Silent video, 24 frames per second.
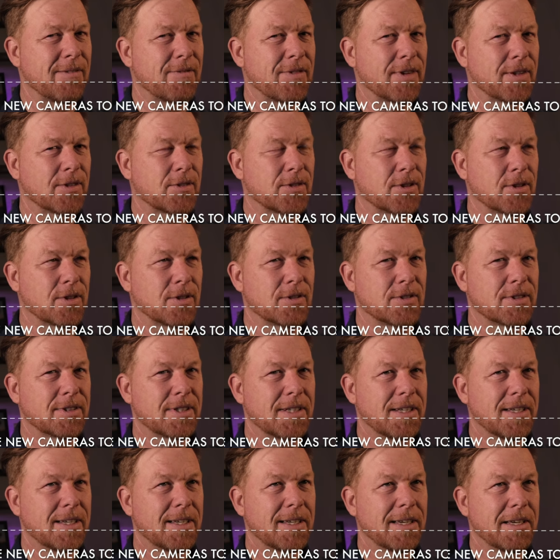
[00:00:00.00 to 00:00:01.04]
filters.
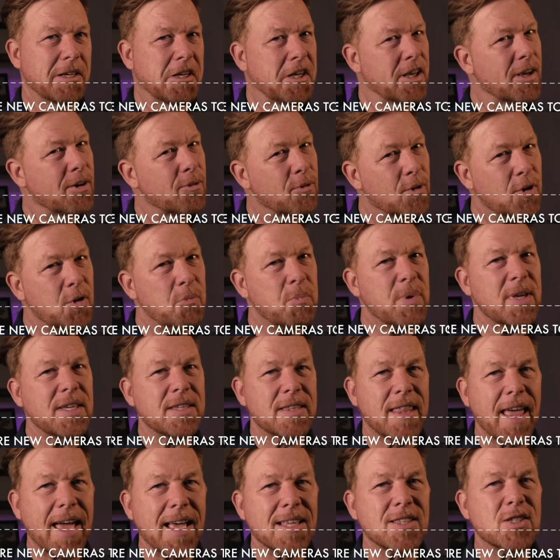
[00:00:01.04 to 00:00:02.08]
Wouldn't be
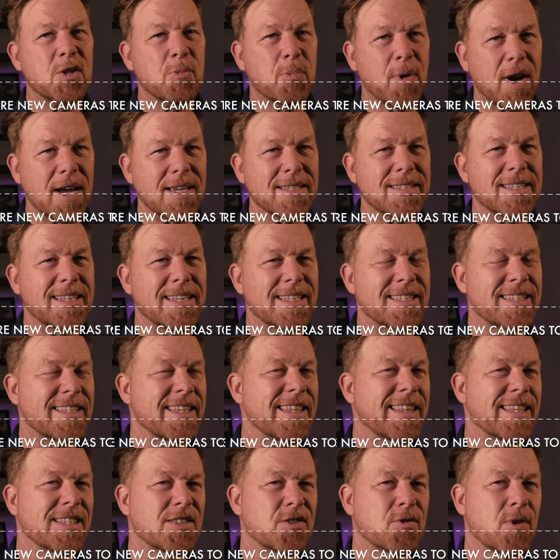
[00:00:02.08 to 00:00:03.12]
that surprising to
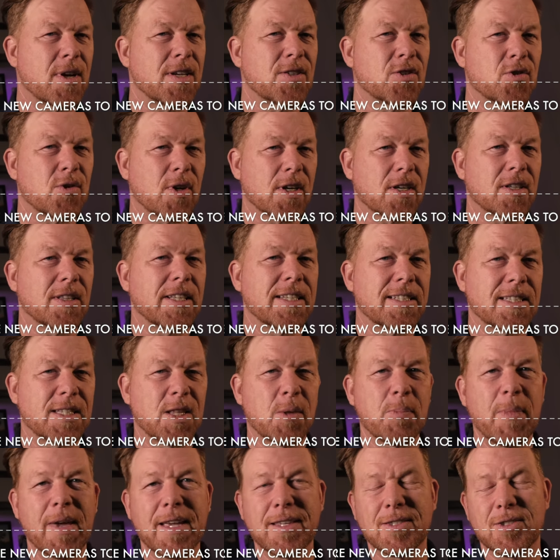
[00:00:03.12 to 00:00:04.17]
see this trend trickle into
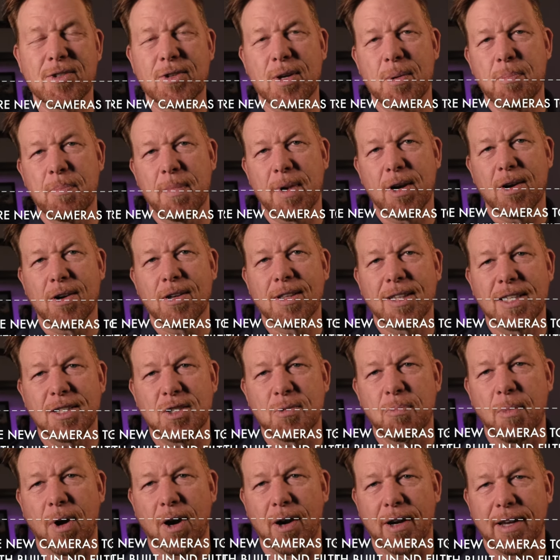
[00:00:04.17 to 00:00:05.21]
the mainstream
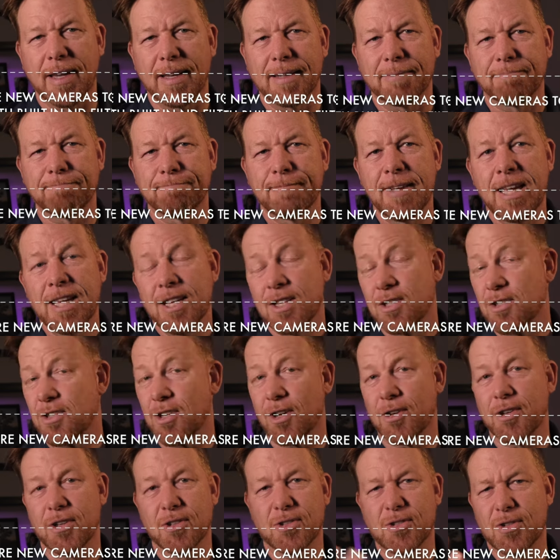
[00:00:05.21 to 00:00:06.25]
mirrorless market.
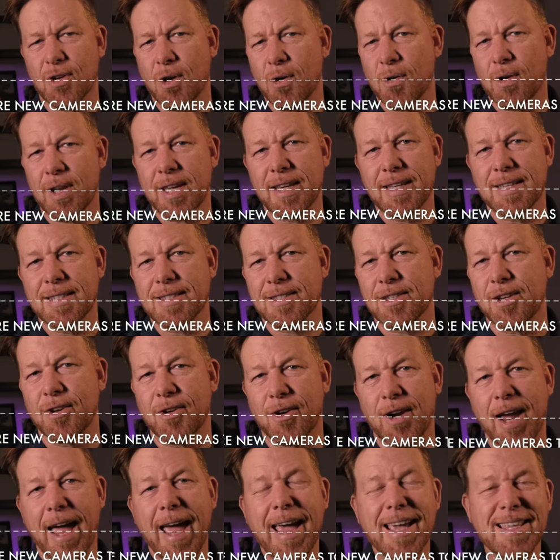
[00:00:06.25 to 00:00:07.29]
So your Sonys,
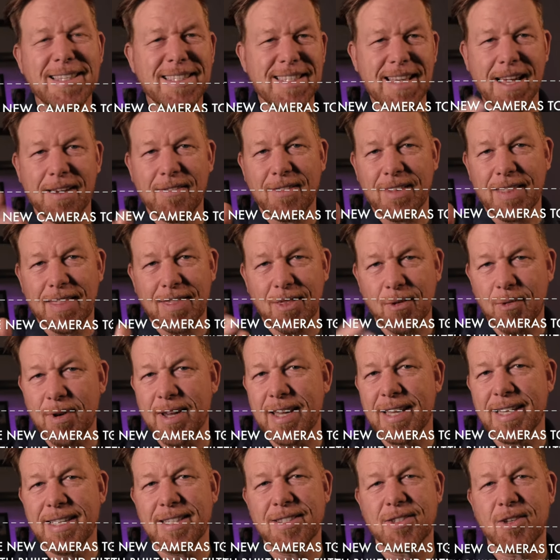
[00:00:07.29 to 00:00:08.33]
your A seven
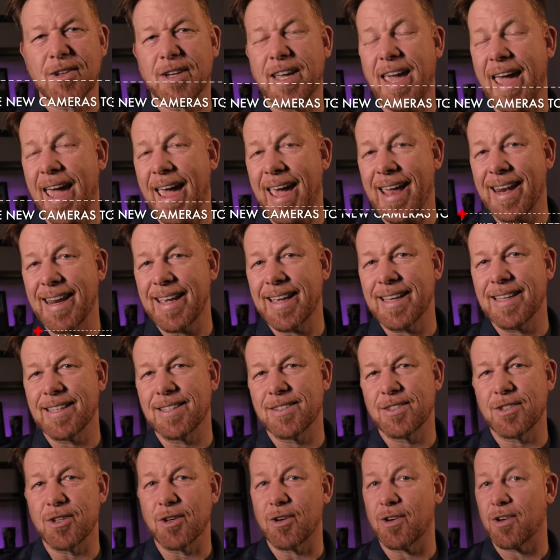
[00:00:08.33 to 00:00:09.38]
threes, your
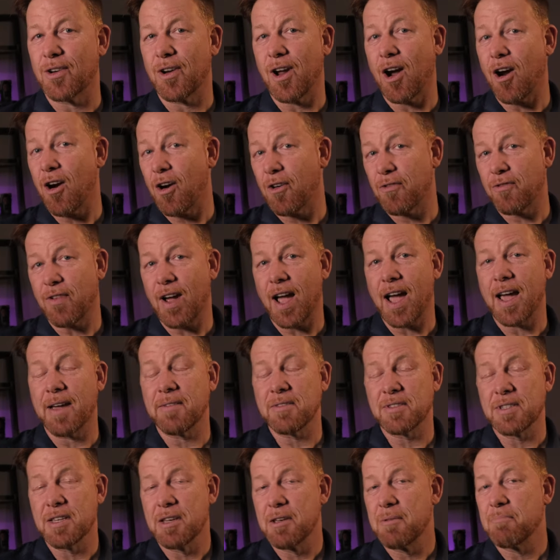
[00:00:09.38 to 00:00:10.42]
Canons, your R
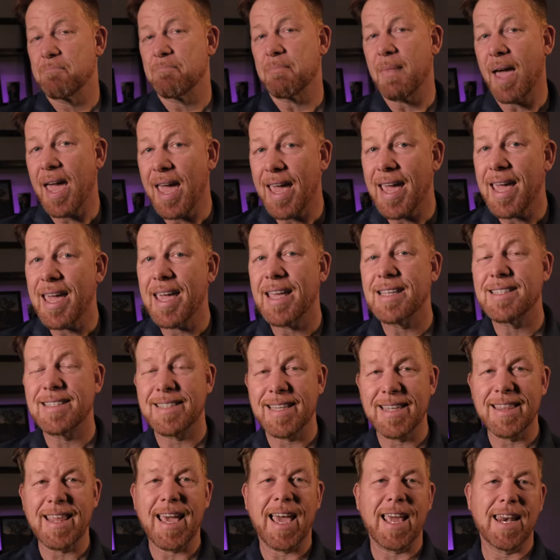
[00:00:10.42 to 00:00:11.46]
fives may
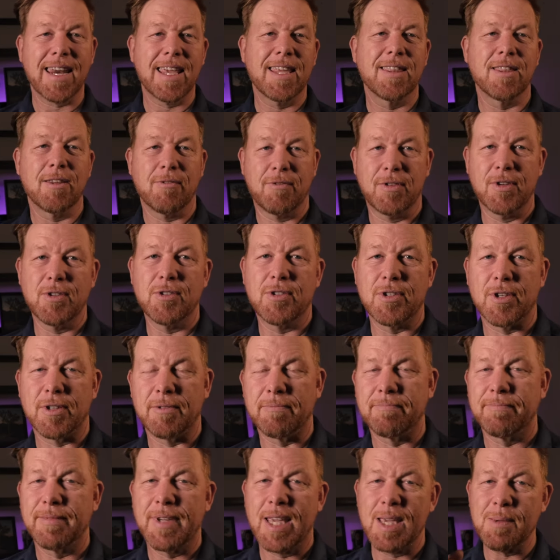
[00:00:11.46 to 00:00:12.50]
see that in the
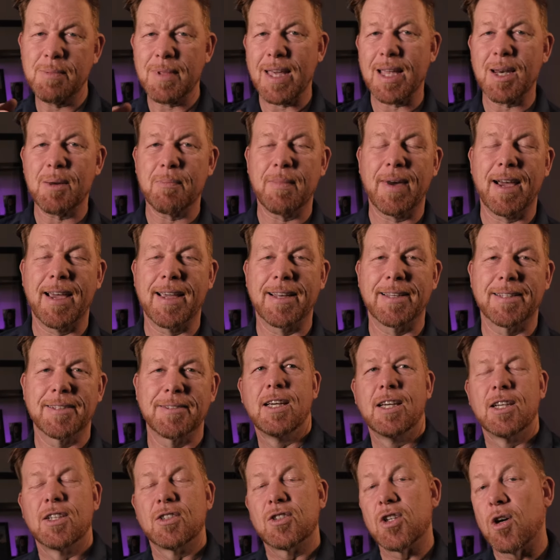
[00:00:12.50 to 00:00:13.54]
future. Keep that in mind.
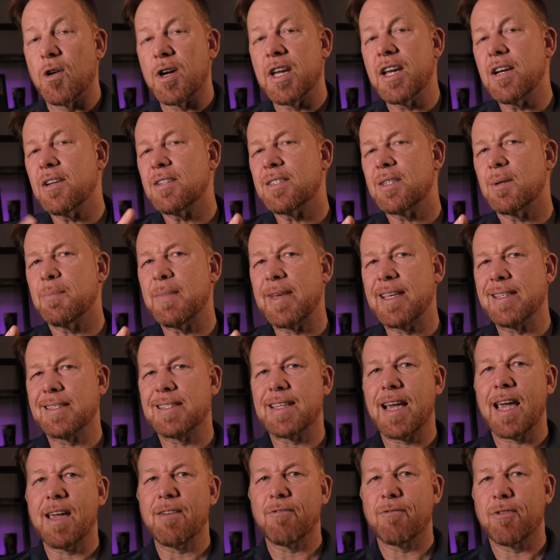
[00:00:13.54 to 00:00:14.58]
So here's some
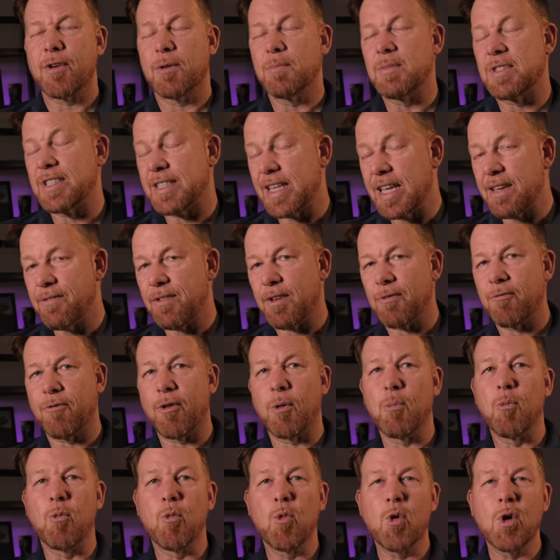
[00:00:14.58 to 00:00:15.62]
insight from Steven
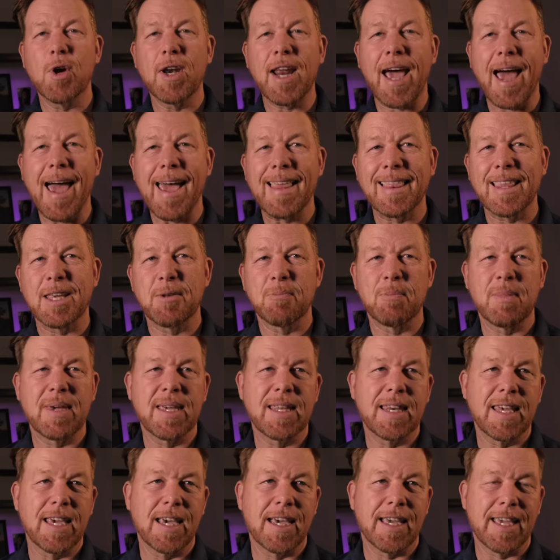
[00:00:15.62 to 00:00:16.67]
from Wood Island
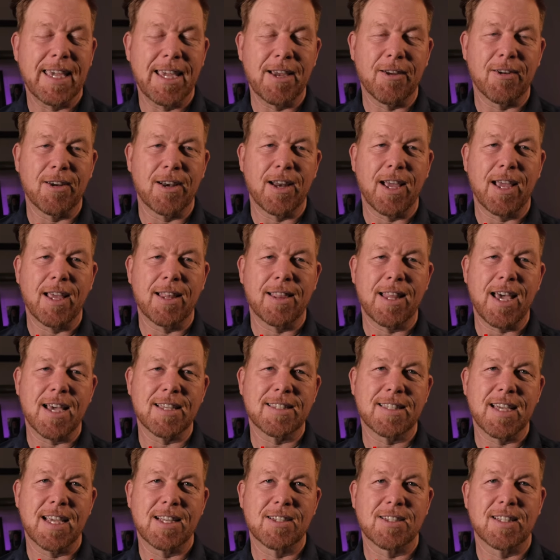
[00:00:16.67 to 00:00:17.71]
Media here in
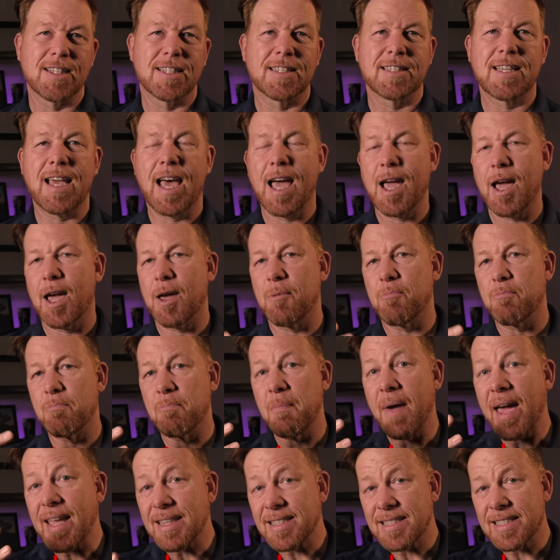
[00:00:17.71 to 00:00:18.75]
Los Angeles. I
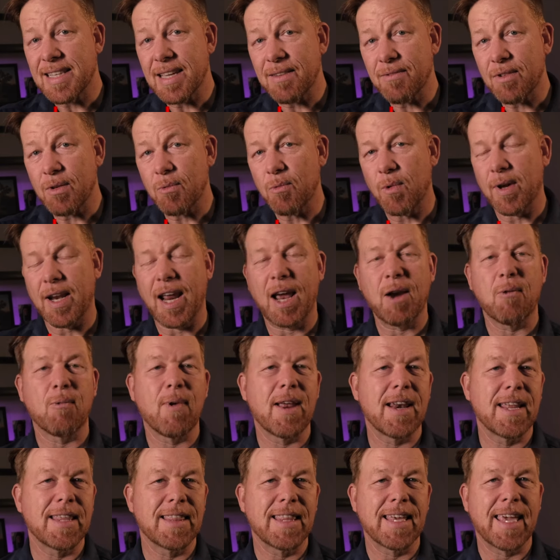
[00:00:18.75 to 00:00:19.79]
met Steven when I
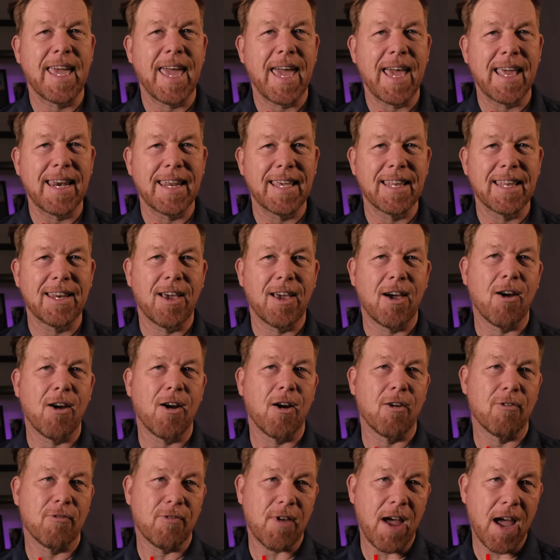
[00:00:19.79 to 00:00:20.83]
rented the Canon
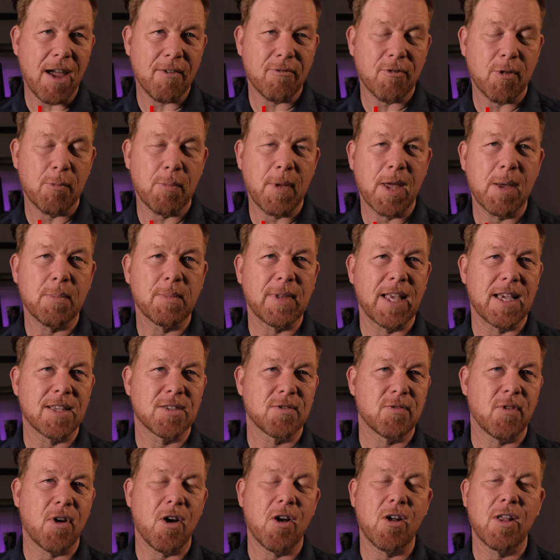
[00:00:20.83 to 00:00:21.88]
R five from him
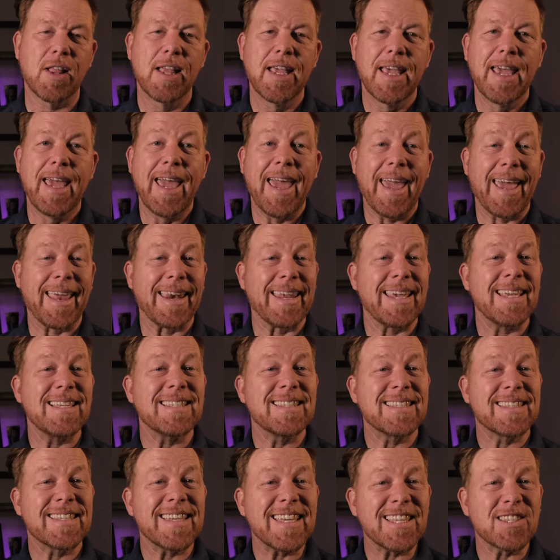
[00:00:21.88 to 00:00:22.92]
last fall, and he's
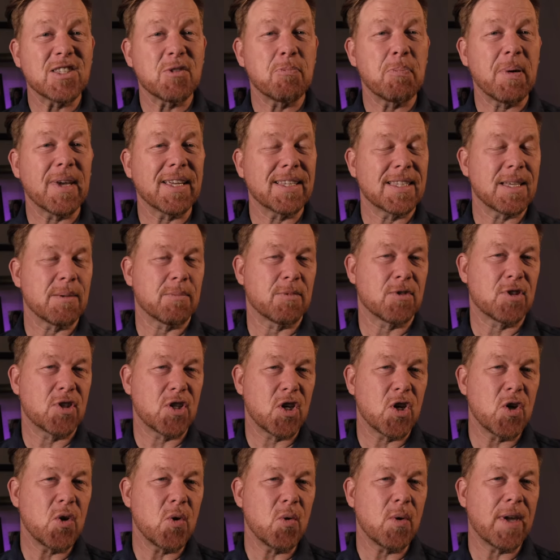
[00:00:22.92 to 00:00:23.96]
since picked up
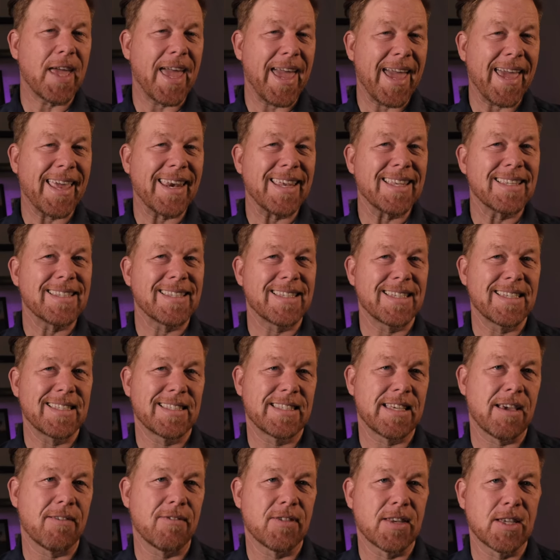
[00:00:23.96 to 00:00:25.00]
two Canon C
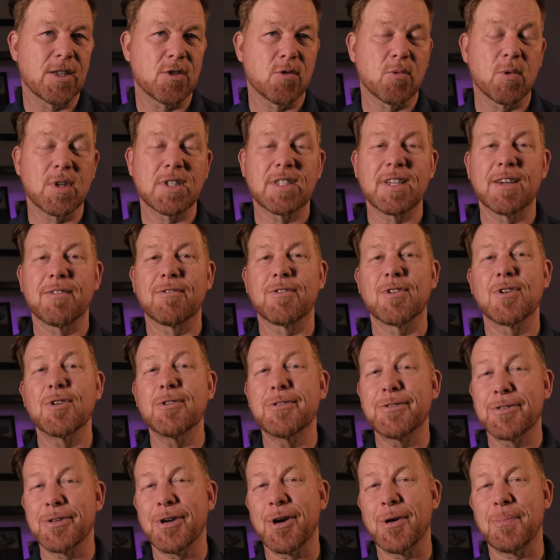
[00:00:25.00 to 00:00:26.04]
seventies, which have
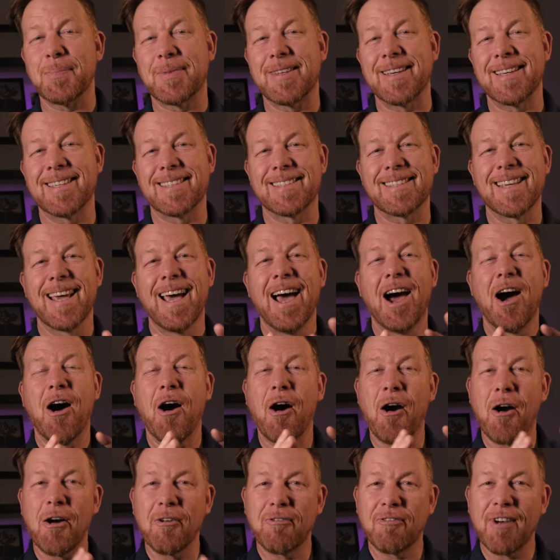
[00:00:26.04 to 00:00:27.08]
usurped his
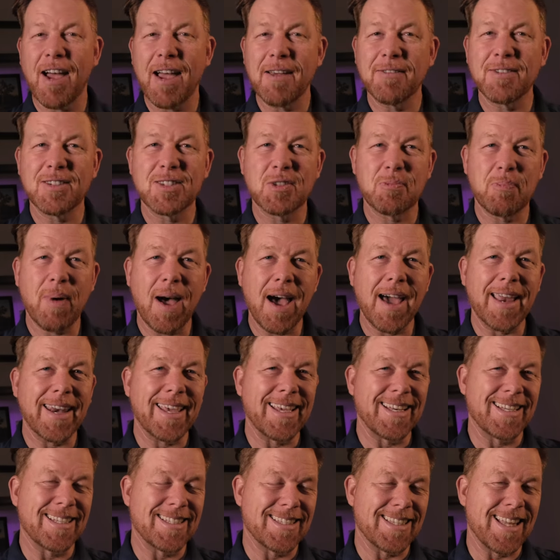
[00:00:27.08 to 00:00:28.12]
R five spot
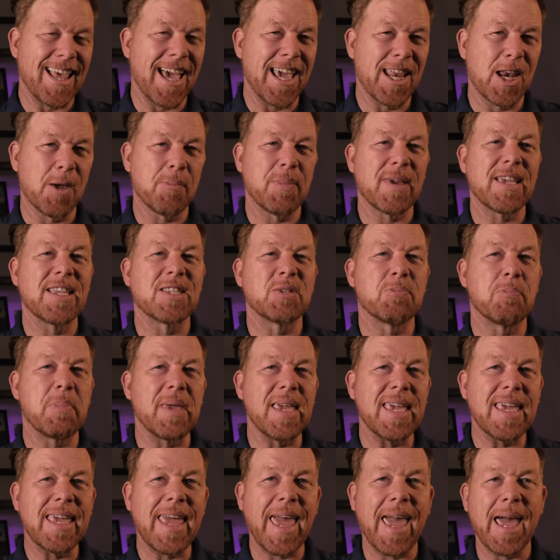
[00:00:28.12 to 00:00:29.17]
in his lineup as
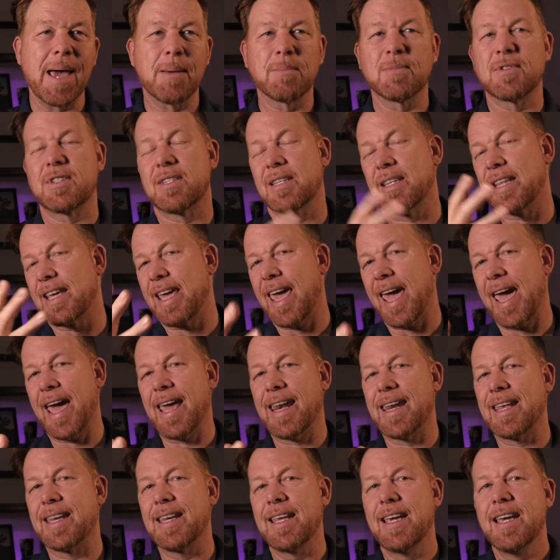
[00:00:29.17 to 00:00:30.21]
B cams to the
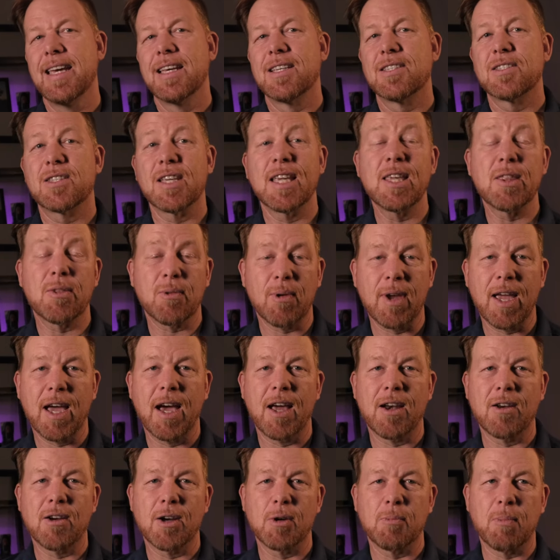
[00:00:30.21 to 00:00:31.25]
Canon C three
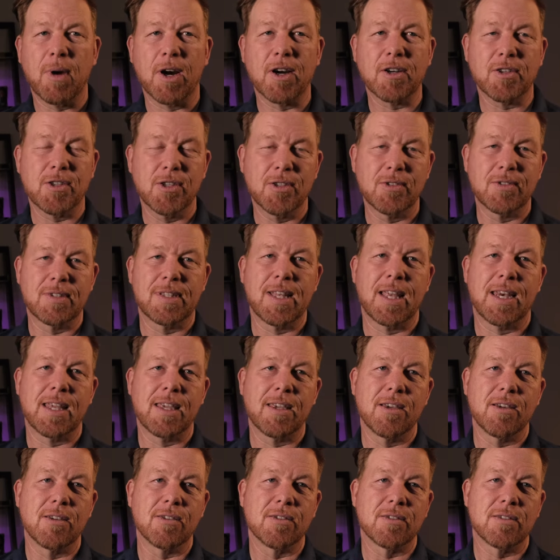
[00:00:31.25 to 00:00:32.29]
hundred Mark twos that he
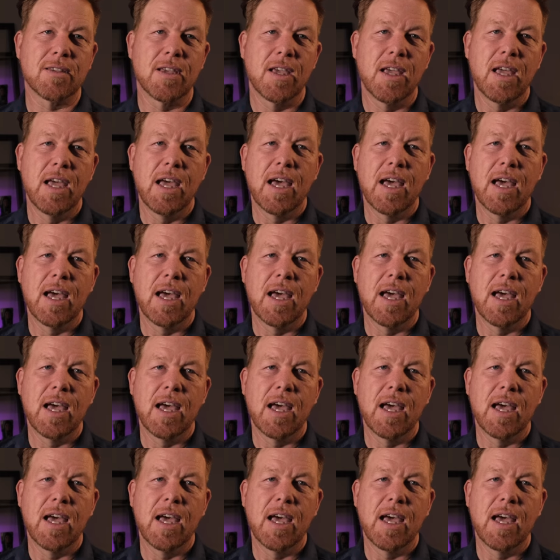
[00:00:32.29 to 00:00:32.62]
used.